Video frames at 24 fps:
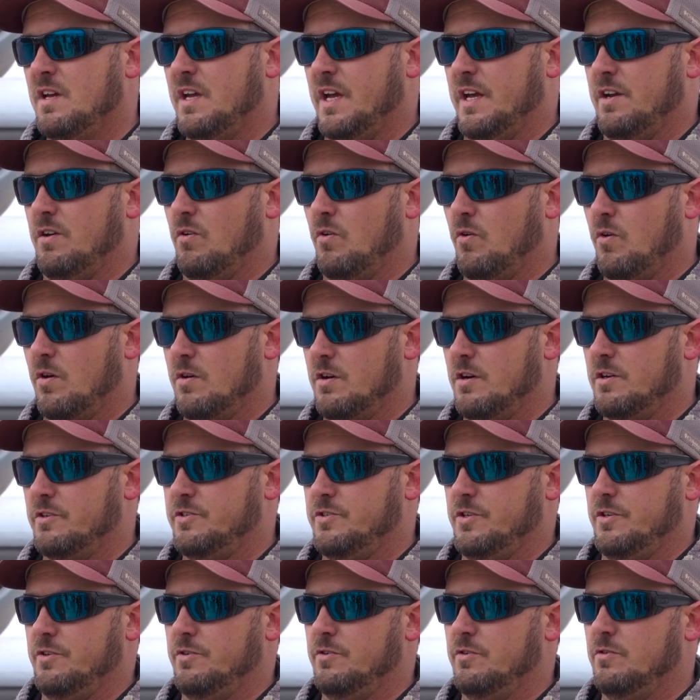in order
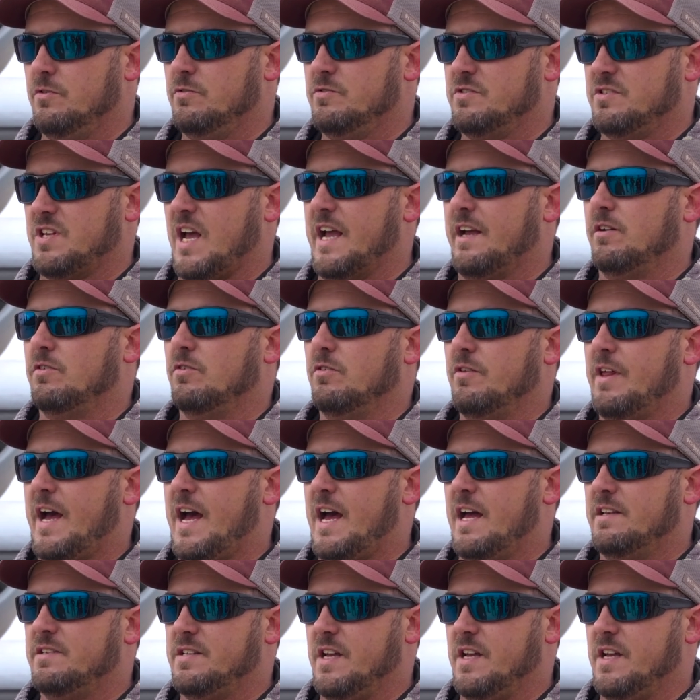to cycle that